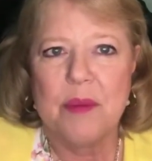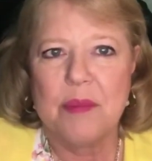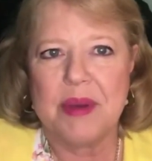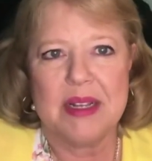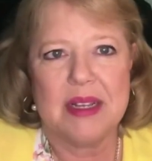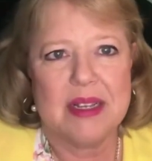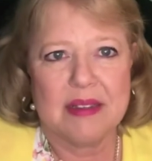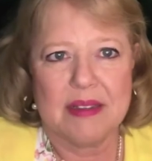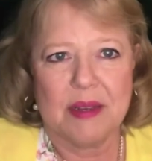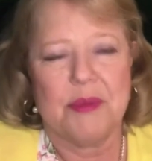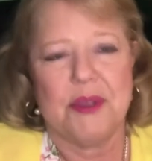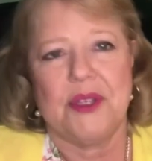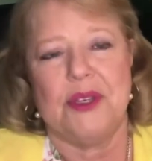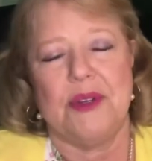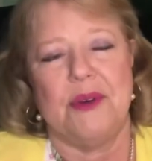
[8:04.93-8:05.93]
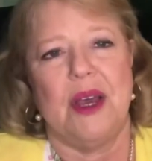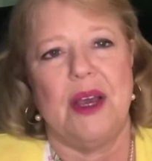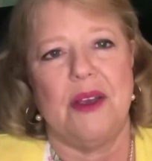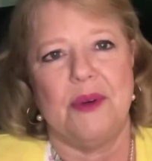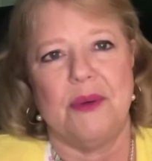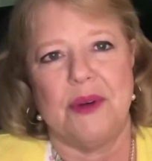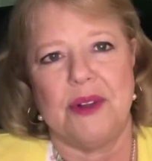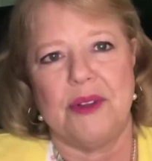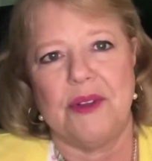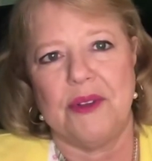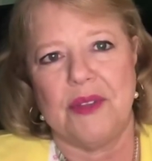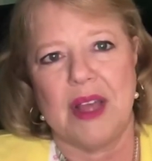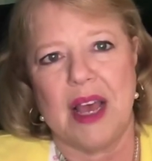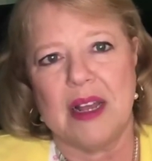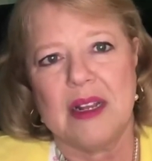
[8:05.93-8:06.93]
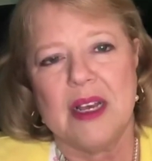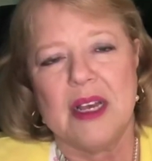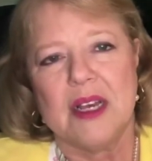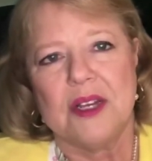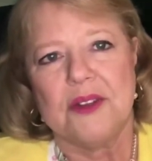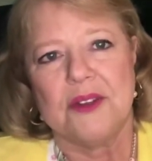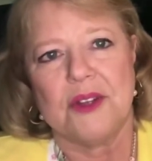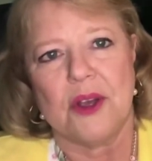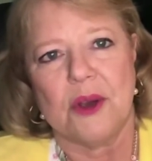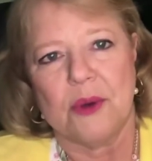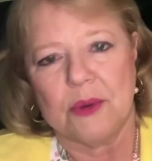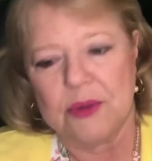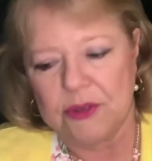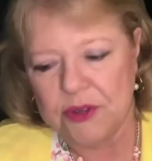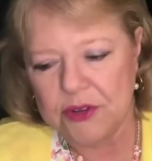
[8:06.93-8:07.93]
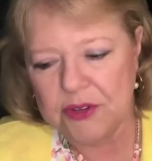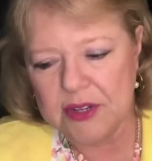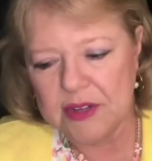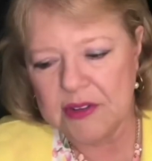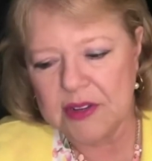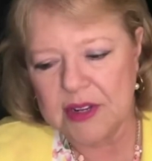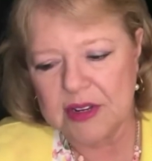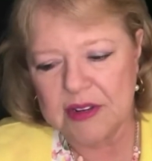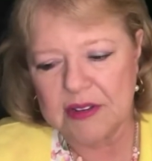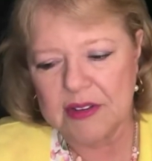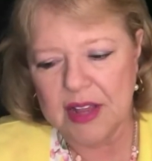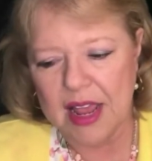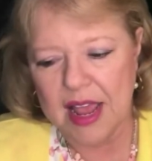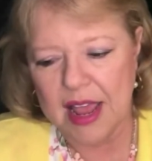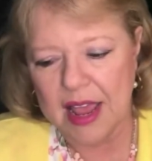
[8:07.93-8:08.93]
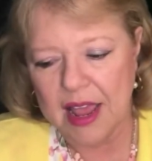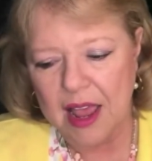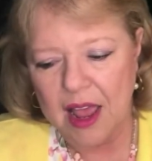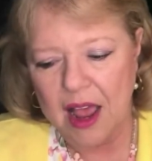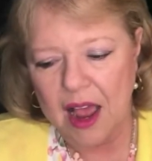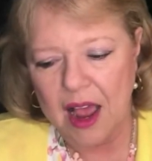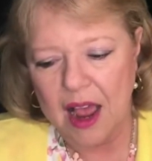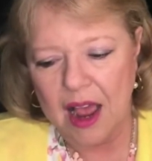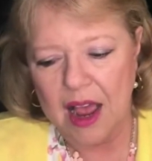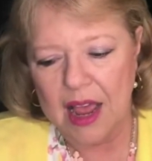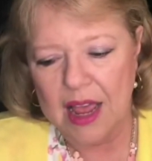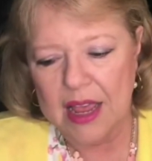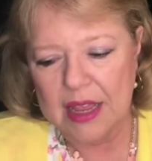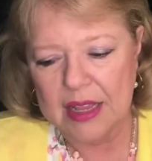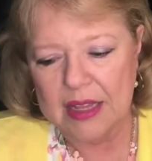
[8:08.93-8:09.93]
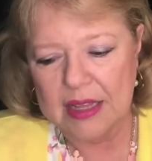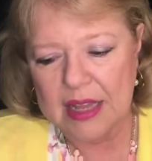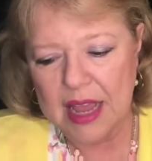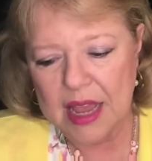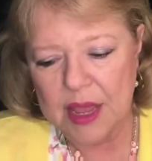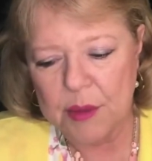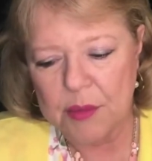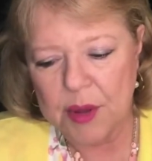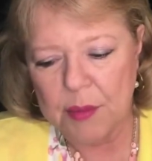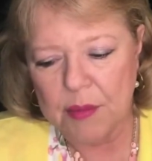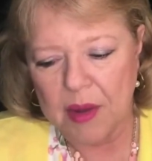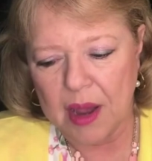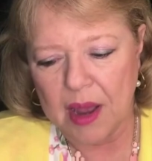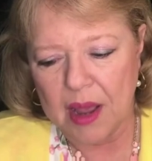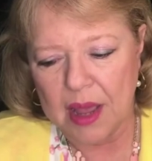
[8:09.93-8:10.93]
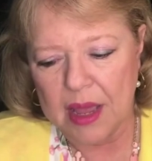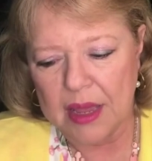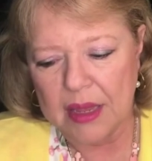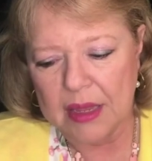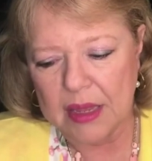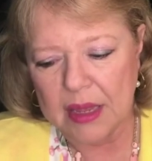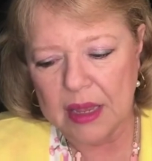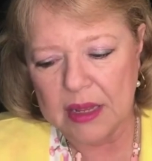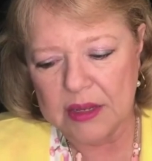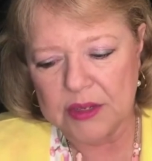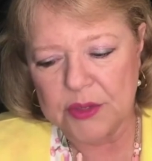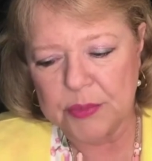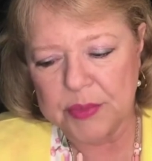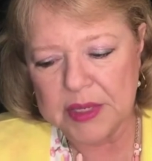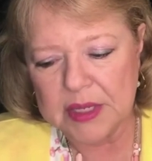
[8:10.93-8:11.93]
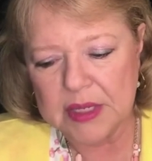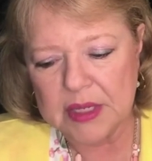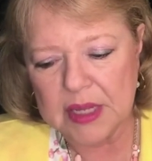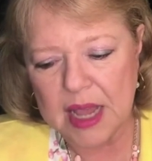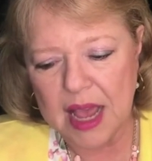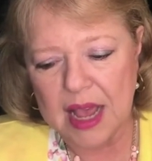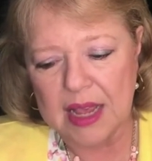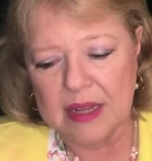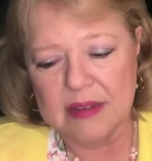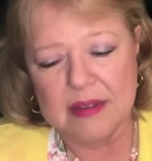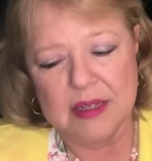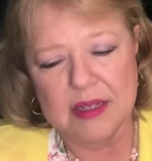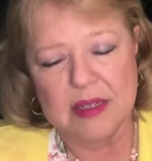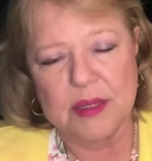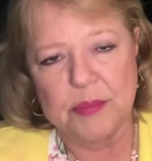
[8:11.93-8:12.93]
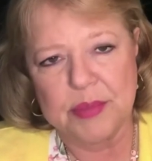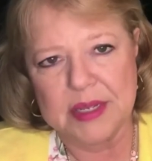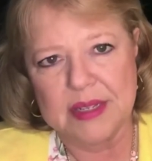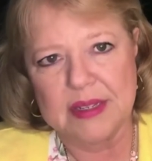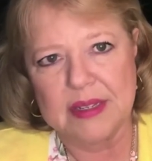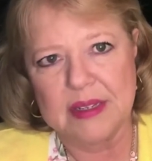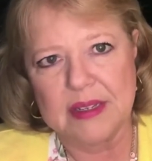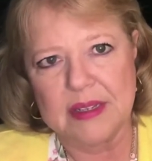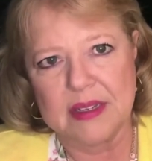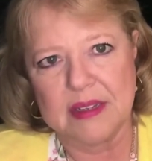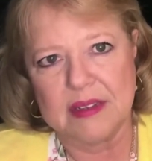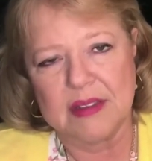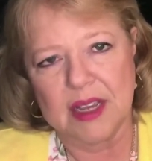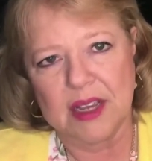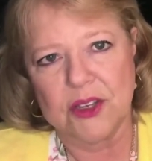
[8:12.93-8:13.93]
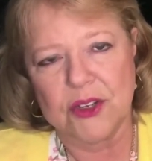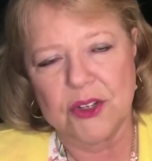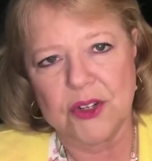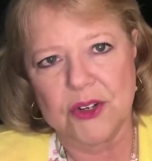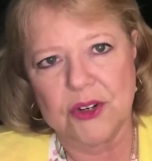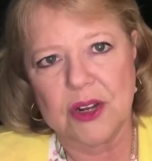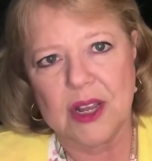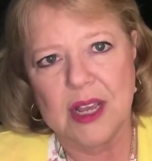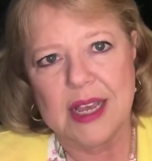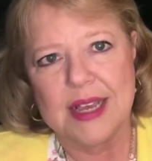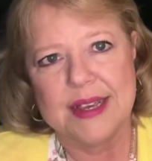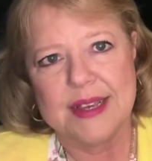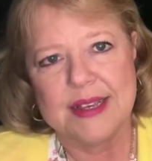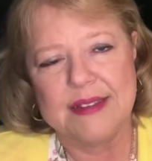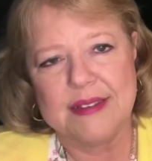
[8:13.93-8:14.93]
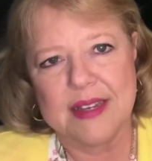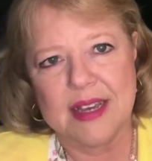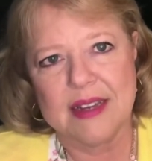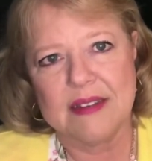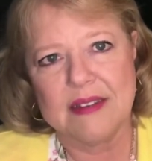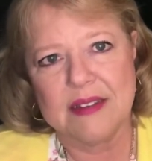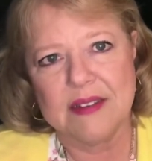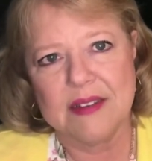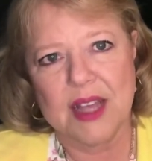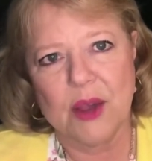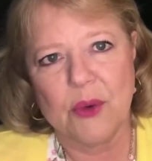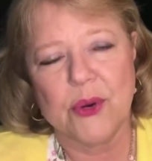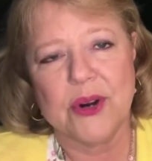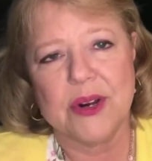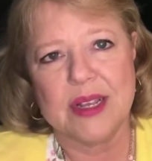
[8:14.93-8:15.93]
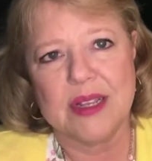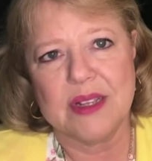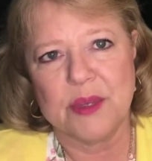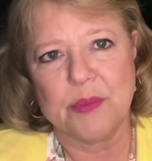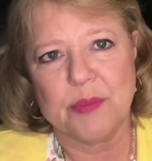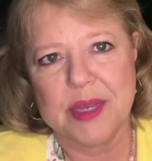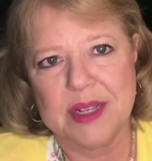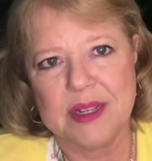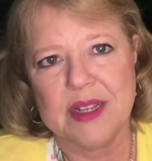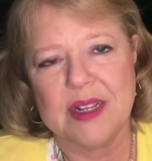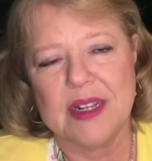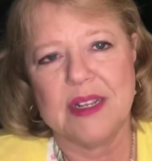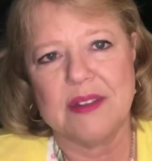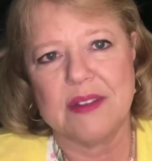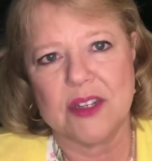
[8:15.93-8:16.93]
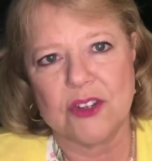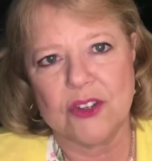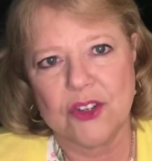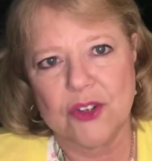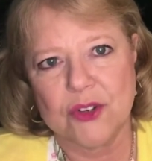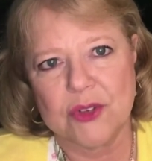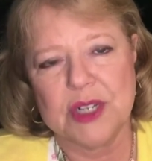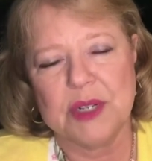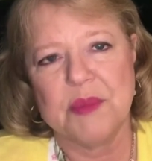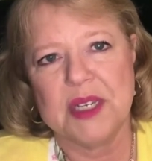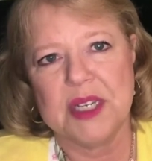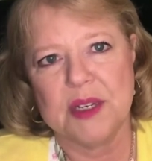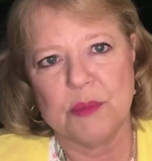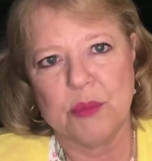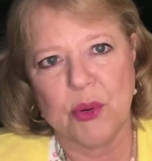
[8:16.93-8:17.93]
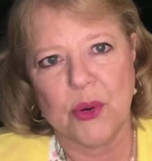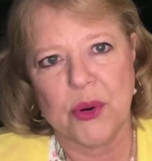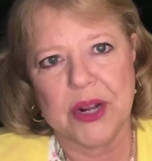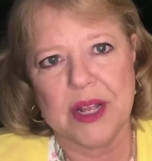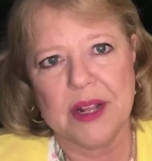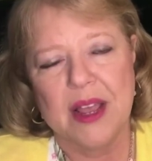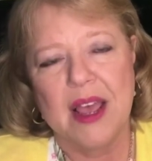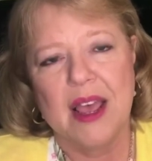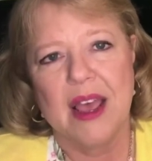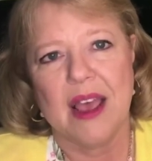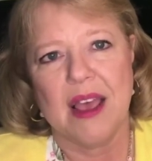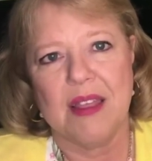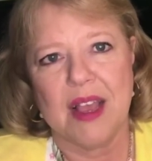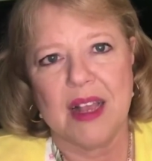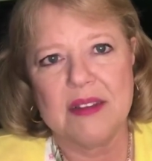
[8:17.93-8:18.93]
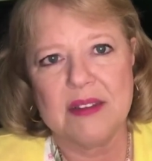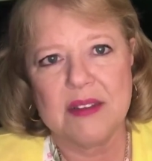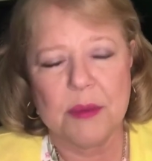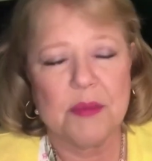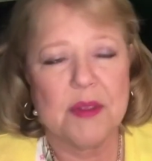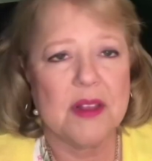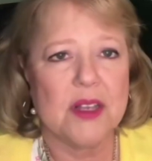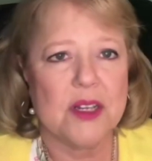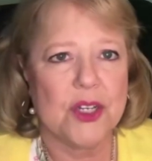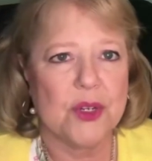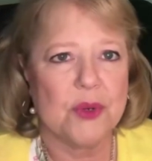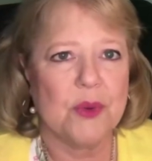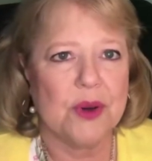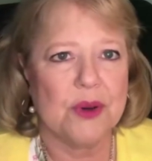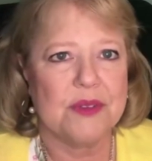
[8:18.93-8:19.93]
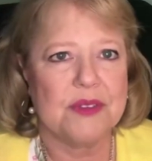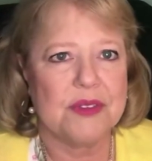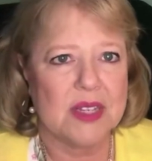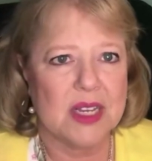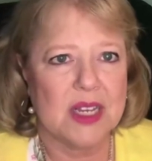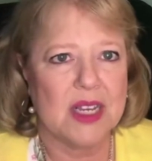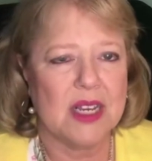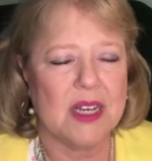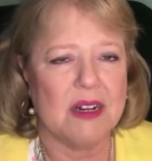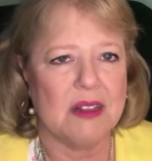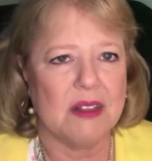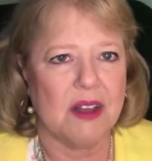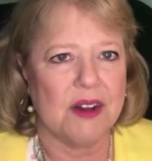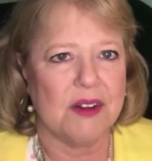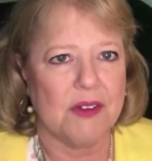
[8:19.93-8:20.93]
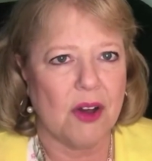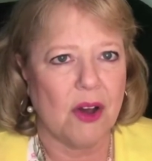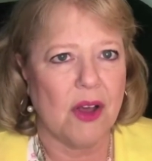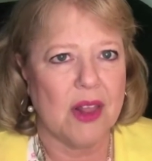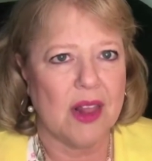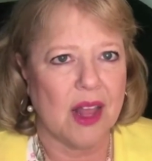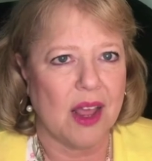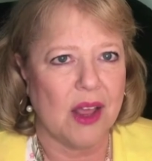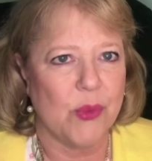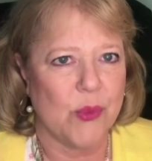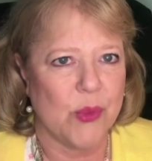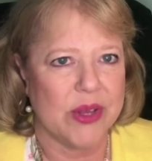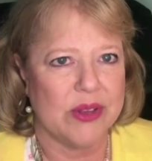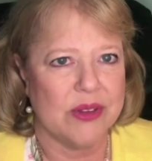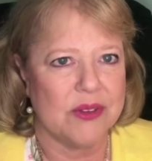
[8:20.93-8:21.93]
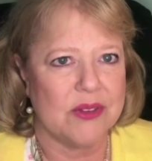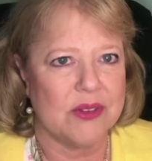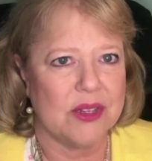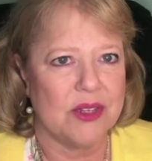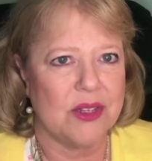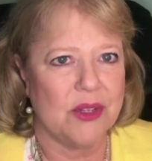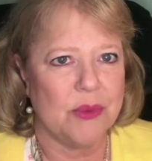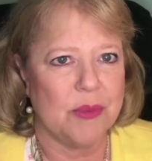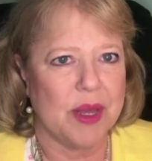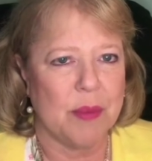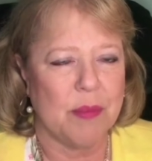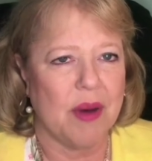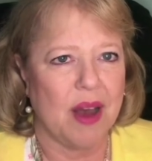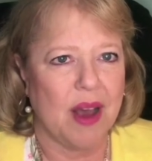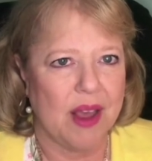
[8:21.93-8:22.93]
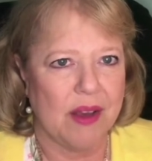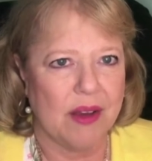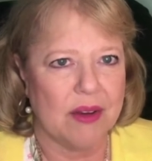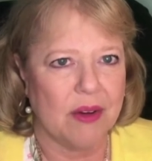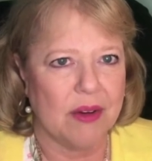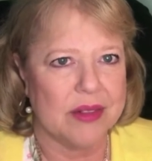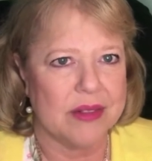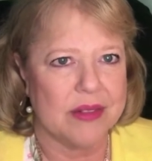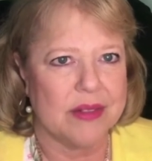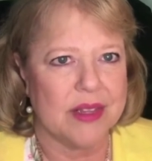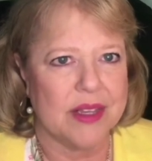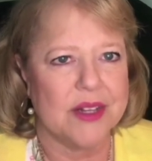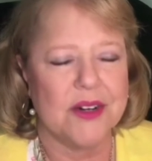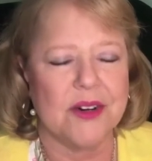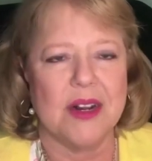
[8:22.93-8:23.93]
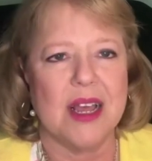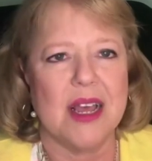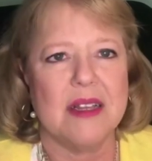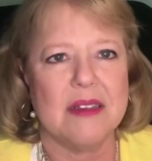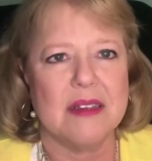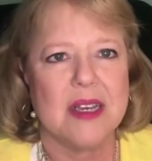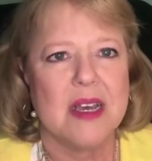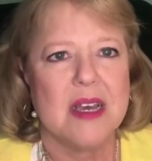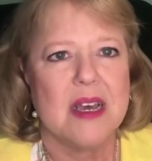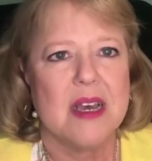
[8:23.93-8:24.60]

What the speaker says: But it's up to you how you want to do that. So Susie's going to say, I name my husband as independent executor. In Texas, that word independent is extremely important. And that's something that you won't see in a lot of online wills that you may buy on the internet.